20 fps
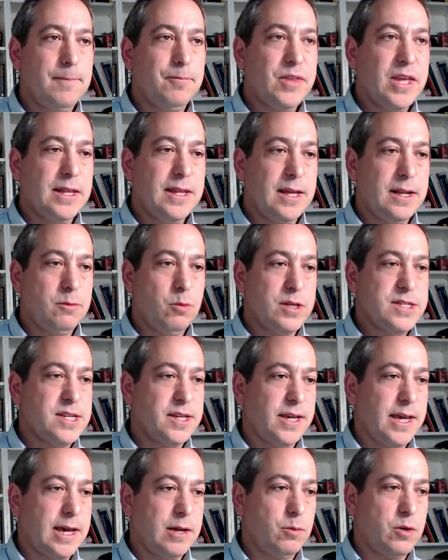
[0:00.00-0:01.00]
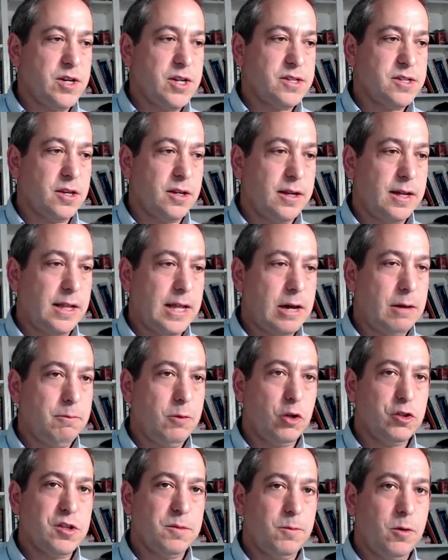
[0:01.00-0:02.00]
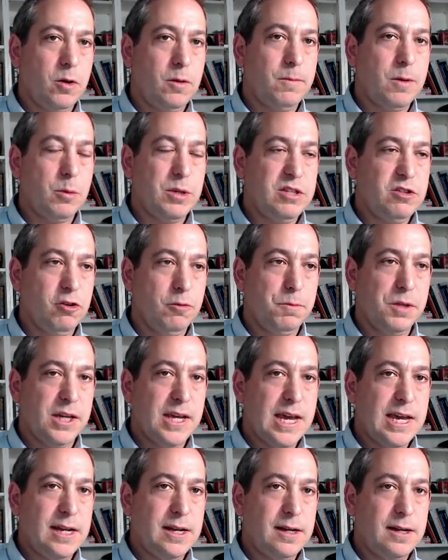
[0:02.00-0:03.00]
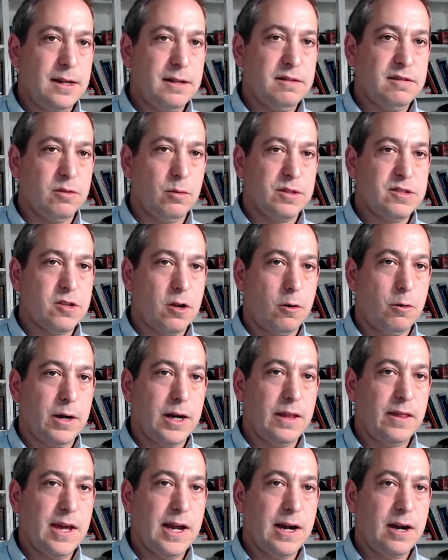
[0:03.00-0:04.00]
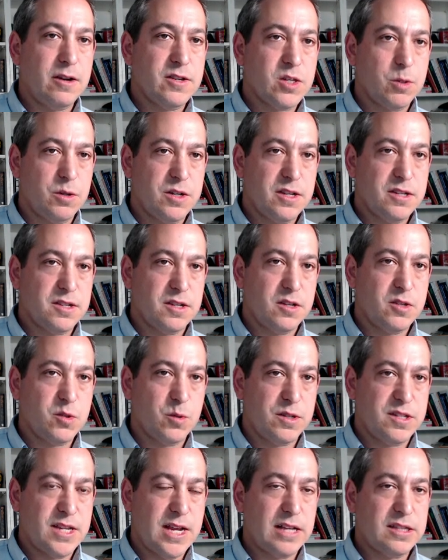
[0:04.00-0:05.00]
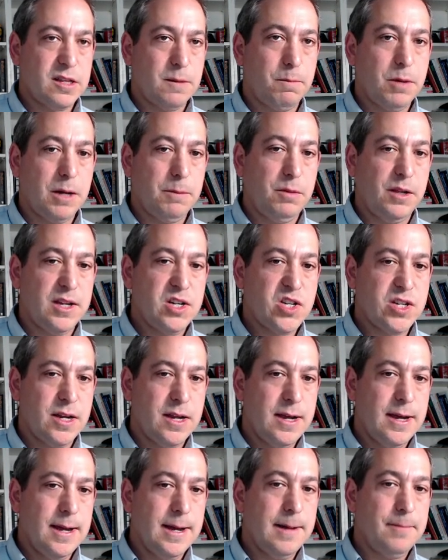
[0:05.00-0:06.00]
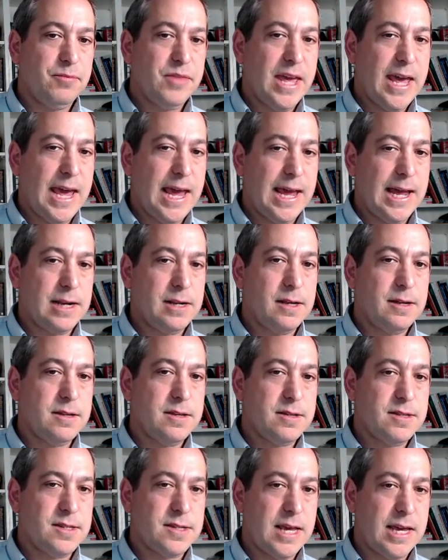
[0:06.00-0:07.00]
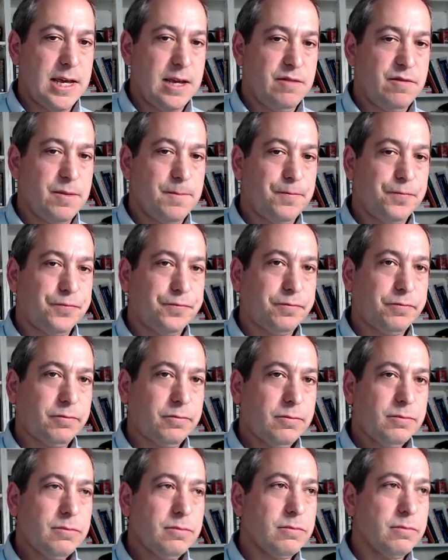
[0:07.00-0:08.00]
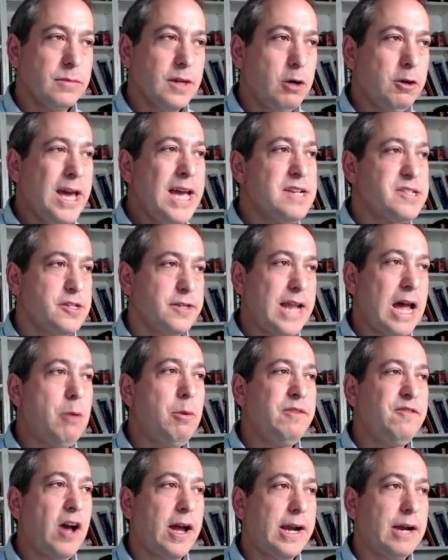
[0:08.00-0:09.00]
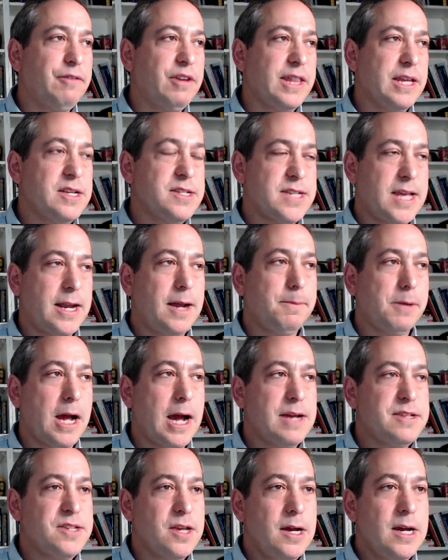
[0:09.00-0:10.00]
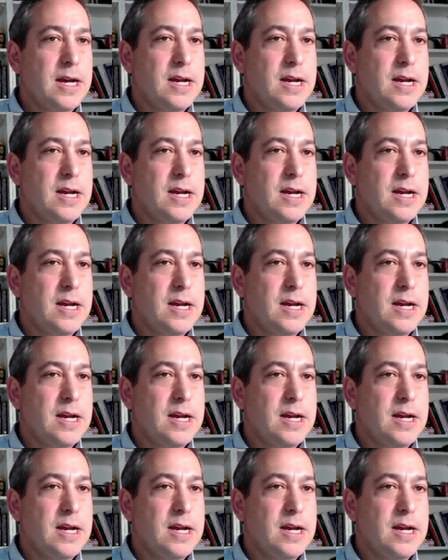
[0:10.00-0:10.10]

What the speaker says: And then once again, we're just going to allow multiple, but we duplicated it, so it's already there. So we're just going to switch that to publish and save. Okay, so now we've got everything set up, guys.